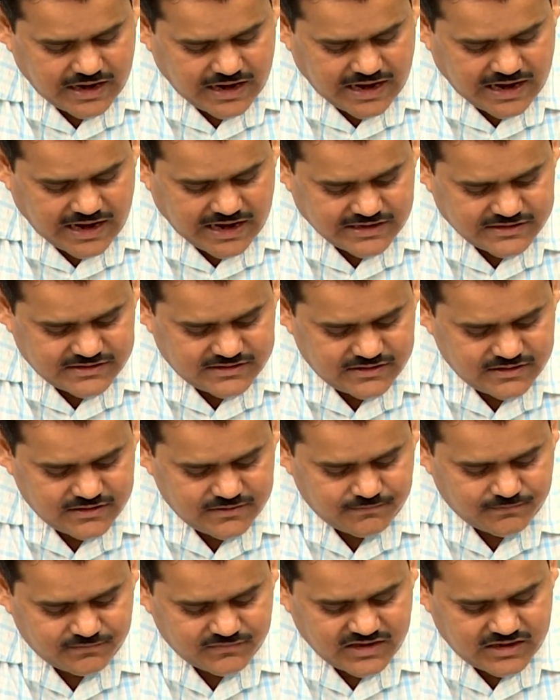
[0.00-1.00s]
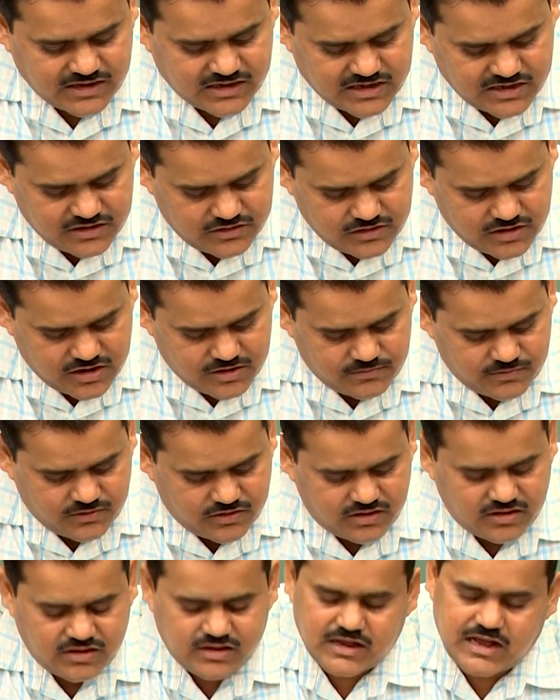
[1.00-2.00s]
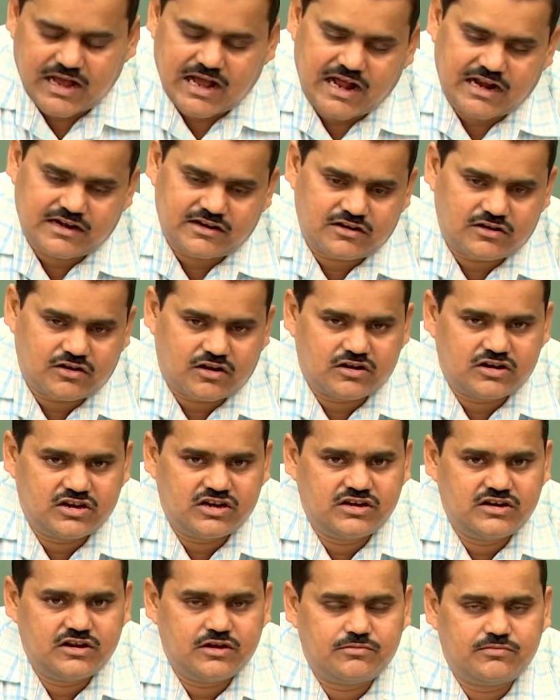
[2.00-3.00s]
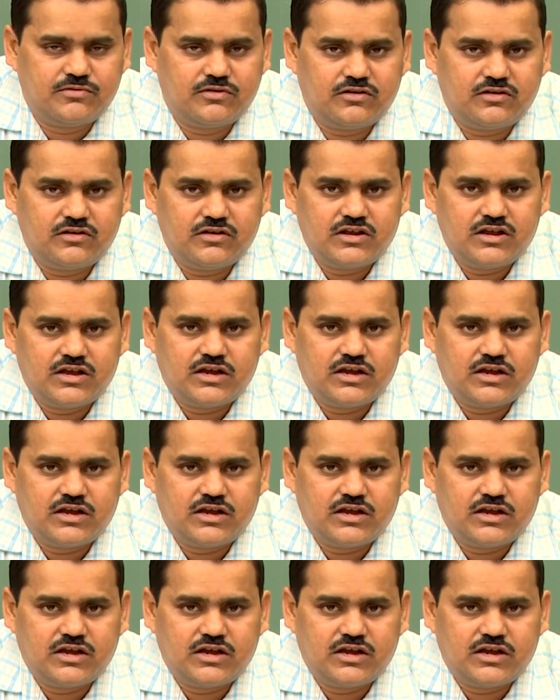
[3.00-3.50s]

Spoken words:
as a renewable and non-renewable?